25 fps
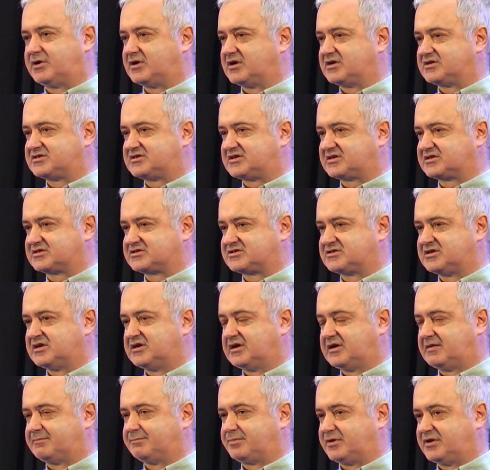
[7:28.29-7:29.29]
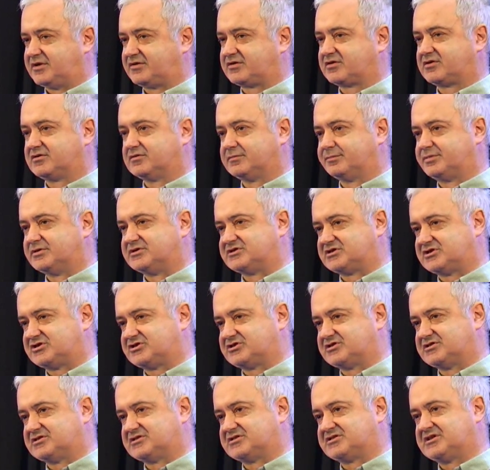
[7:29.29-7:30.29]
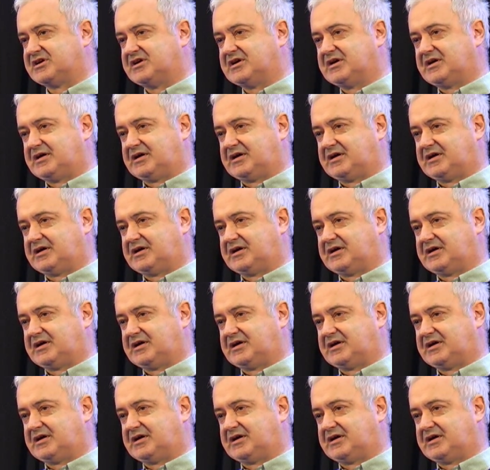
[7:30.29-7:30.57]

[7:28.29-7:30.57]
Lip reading: politics and political positions